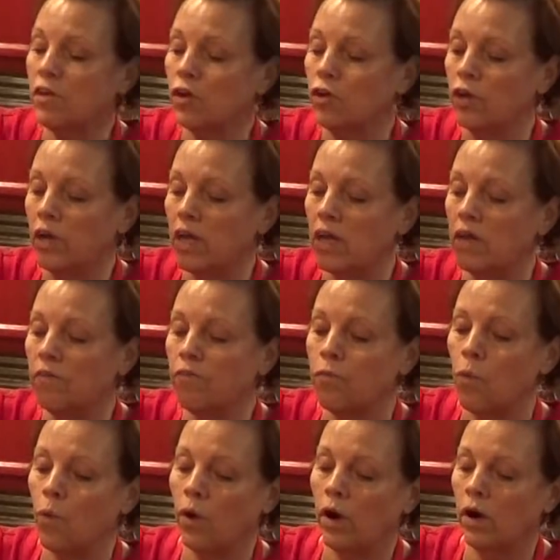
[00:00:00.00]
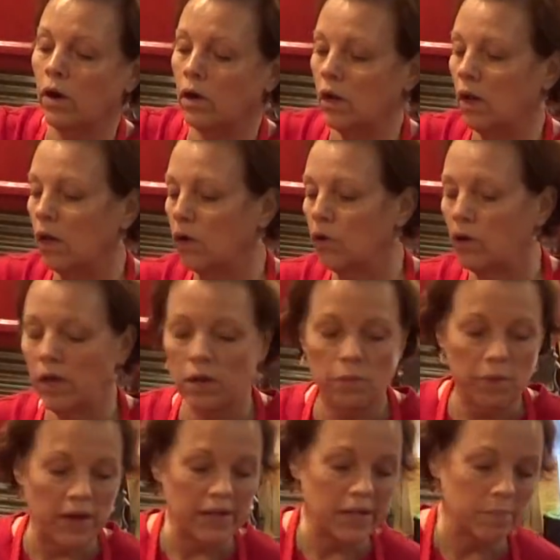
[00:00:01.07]
a cookie
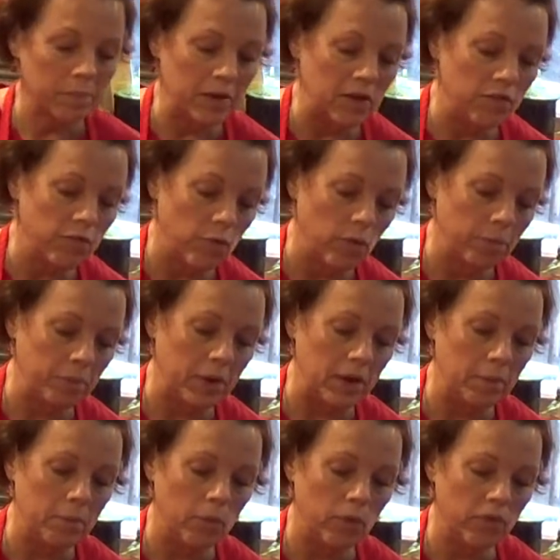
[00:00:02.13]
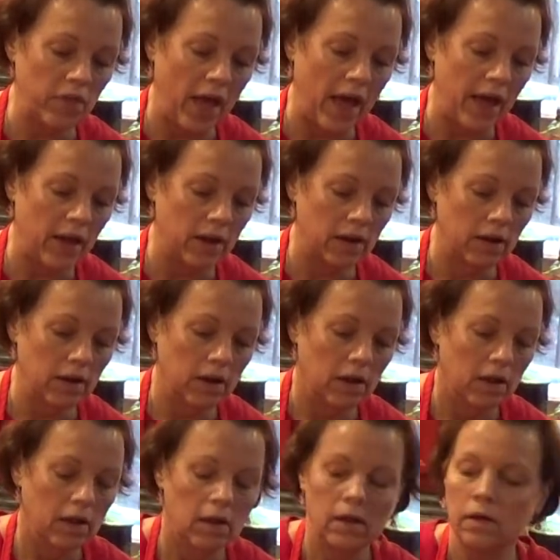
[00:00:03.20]
recipe for people that
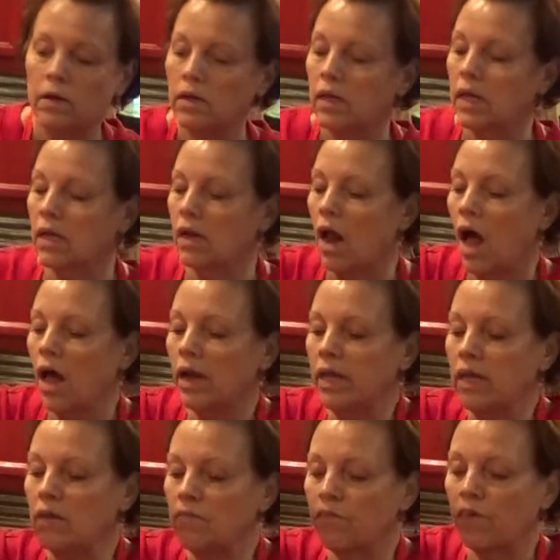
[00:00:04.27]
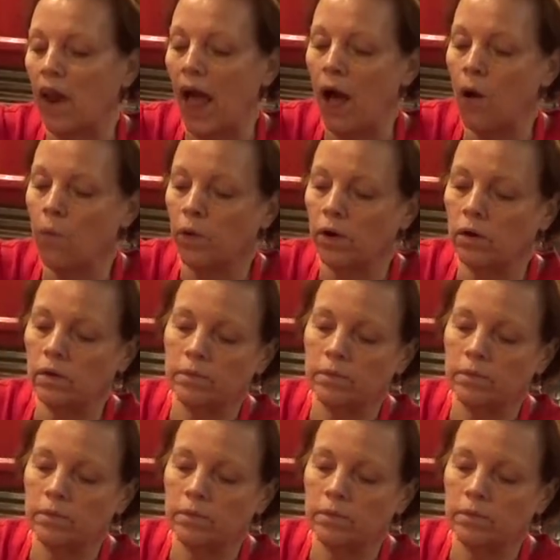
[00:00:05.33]
cannot eat flour.